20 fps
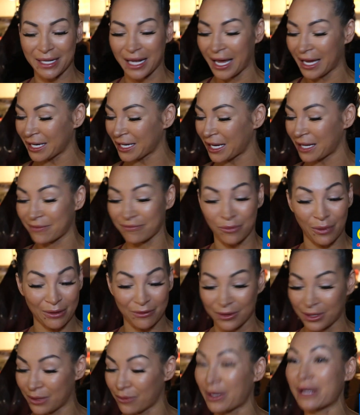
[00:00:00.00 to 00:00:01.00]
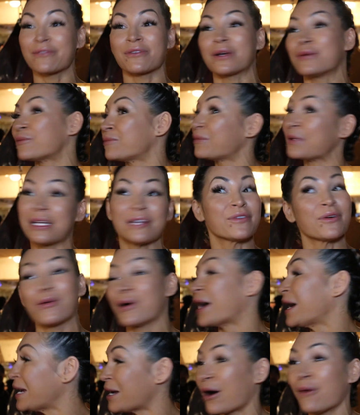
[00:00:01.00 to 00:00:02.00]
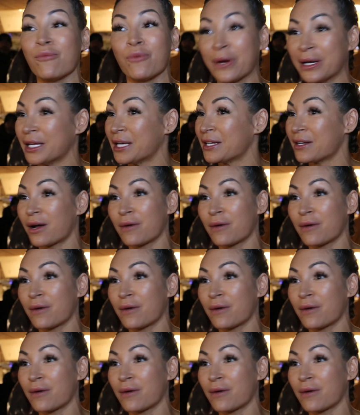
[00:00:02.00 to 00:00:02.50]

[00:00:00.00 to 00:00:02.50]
Like either way, I'm winning.